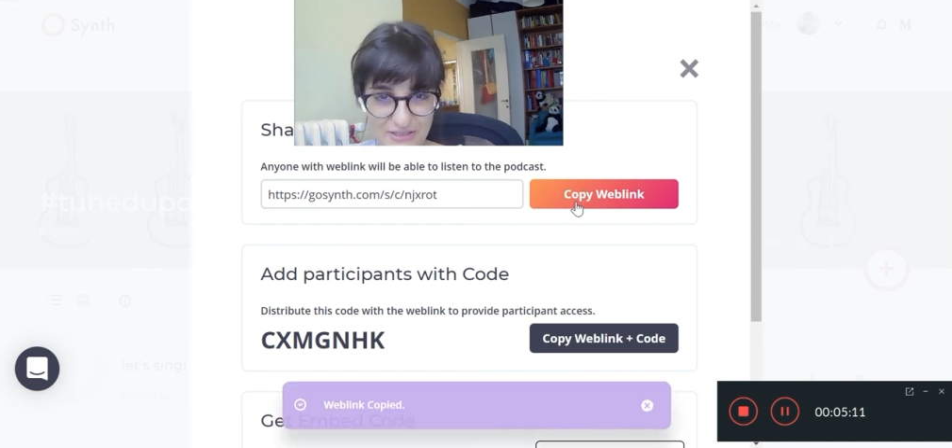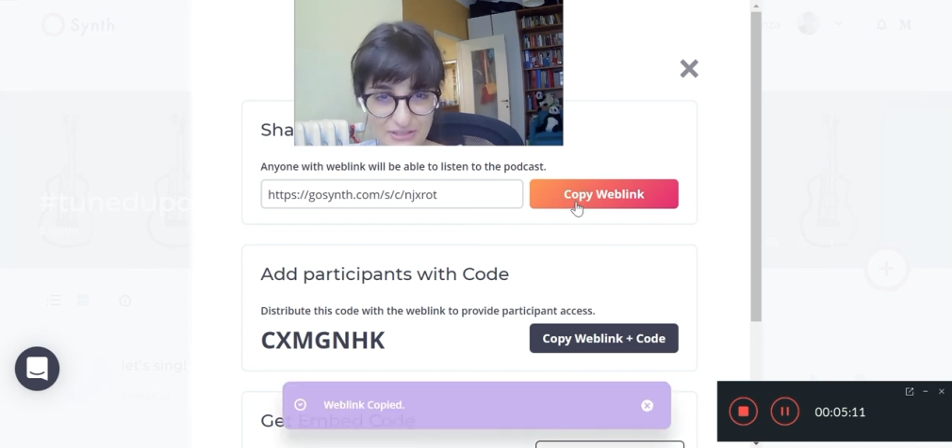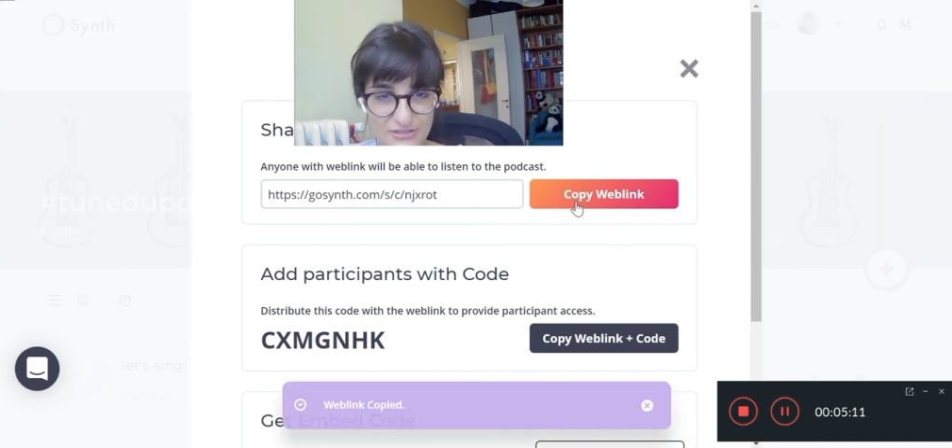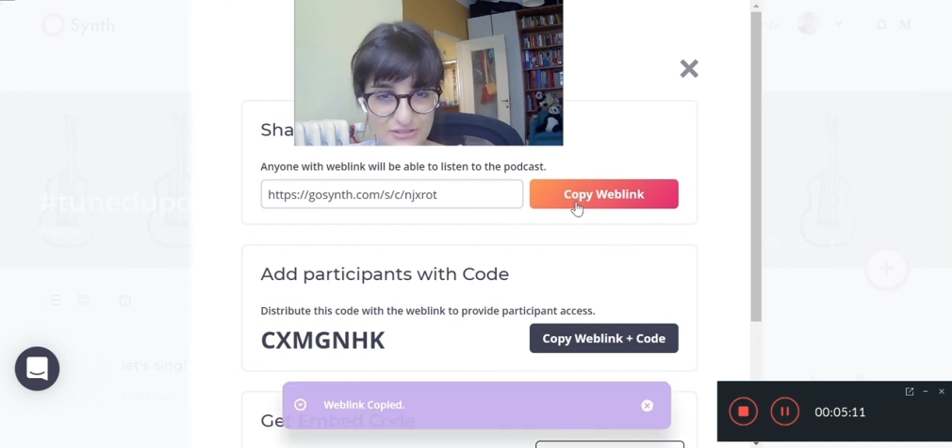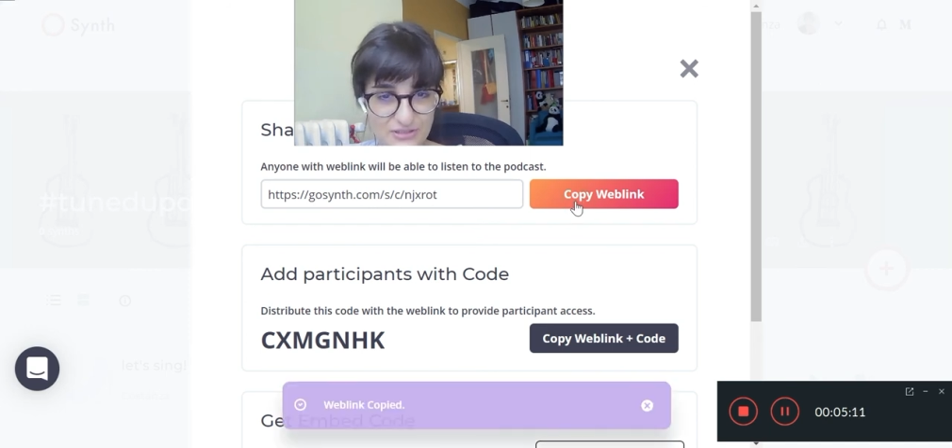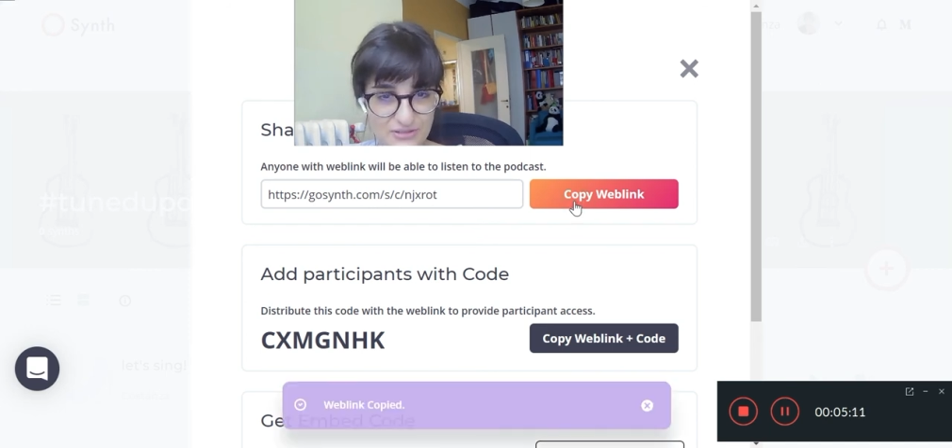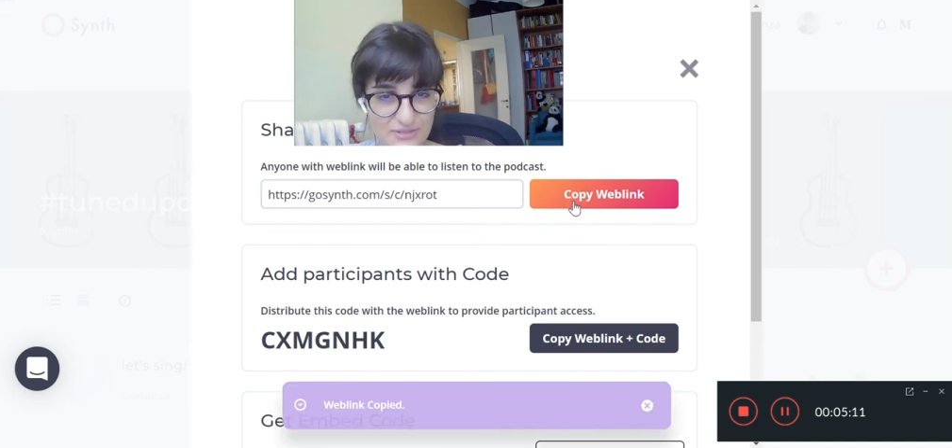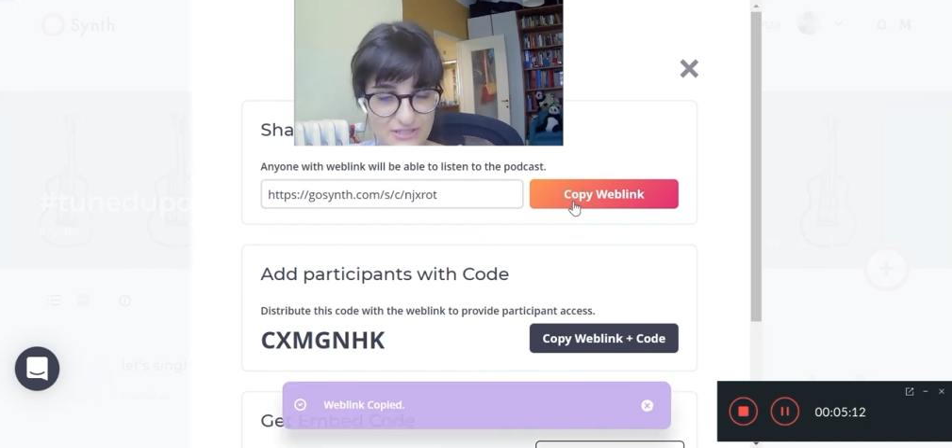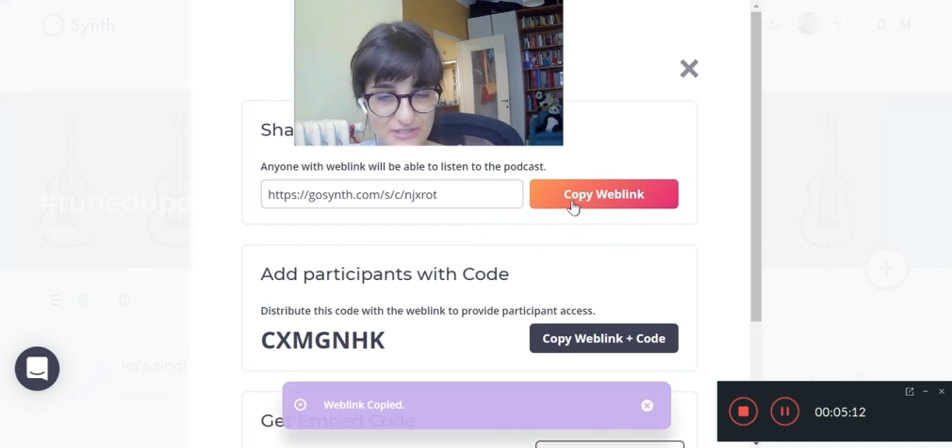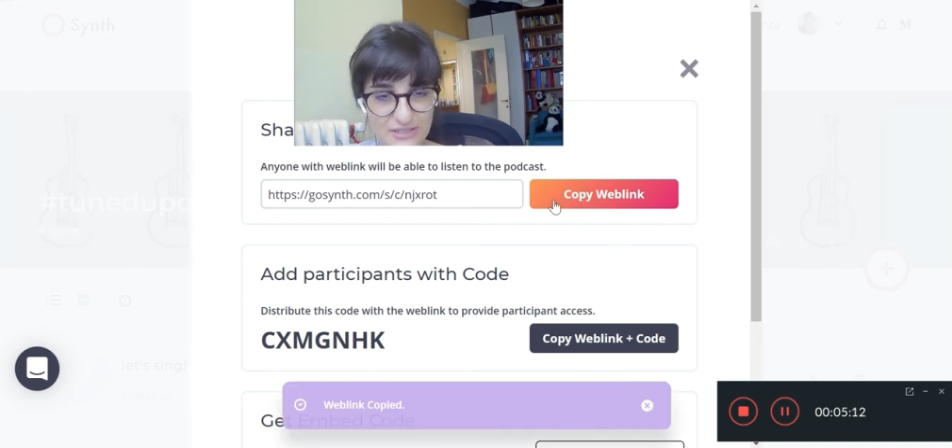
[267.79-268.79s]
So
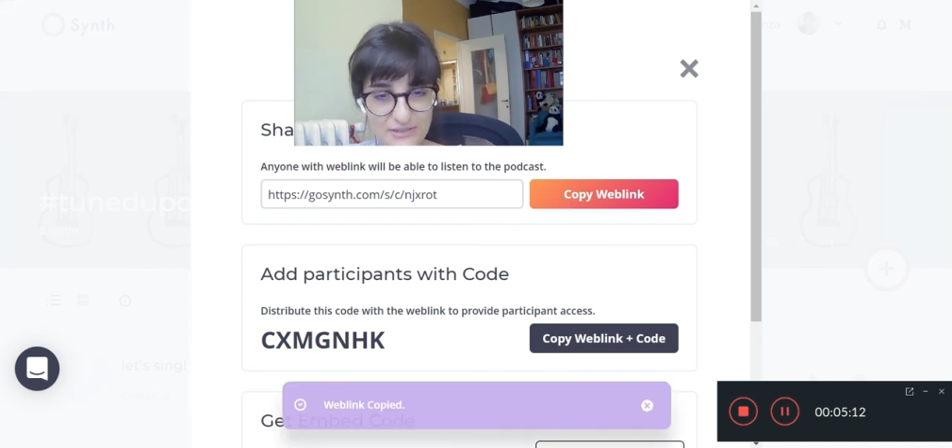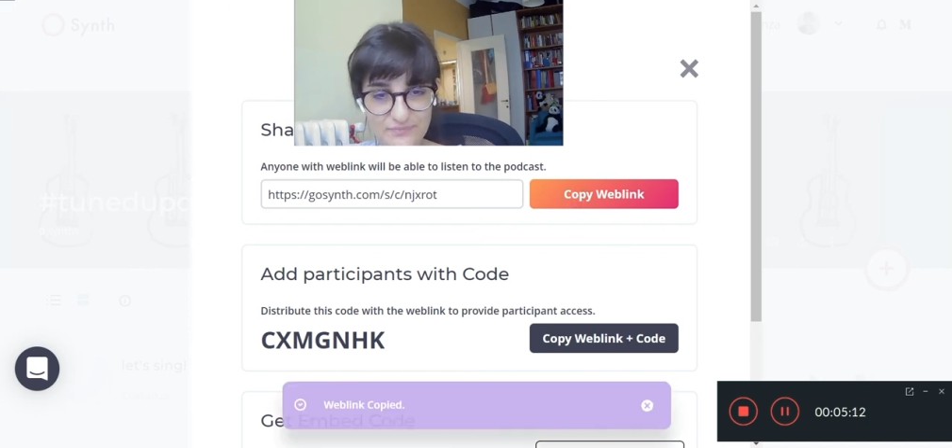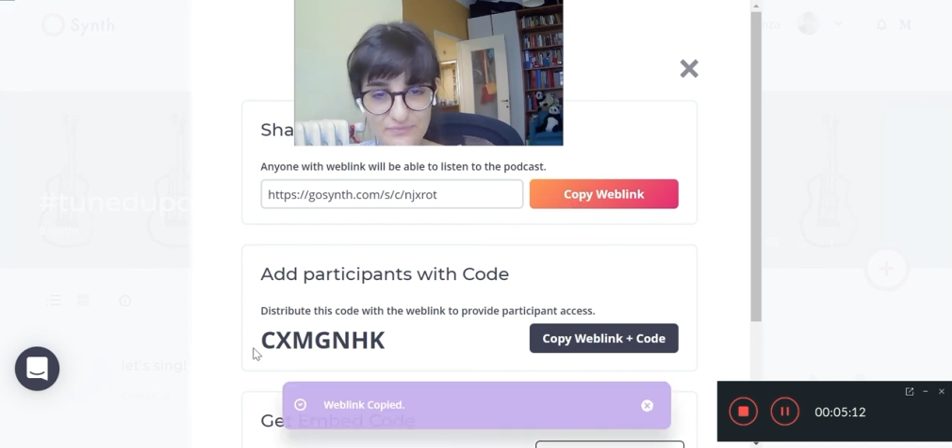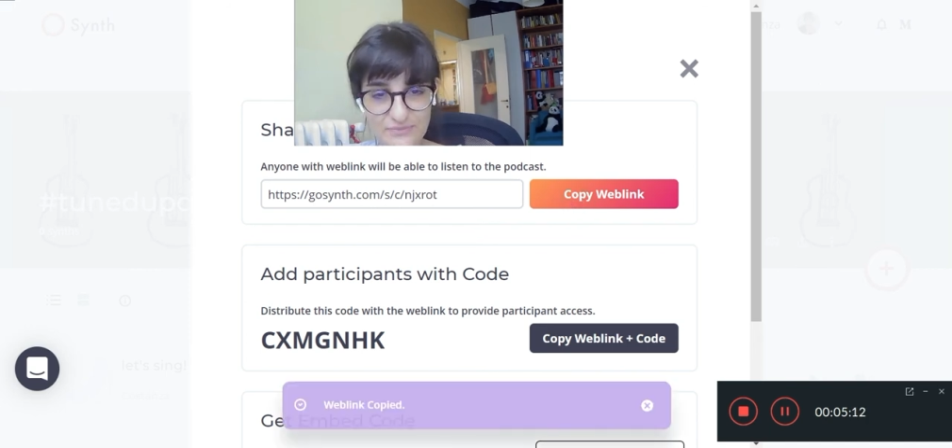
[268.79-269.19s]
basically,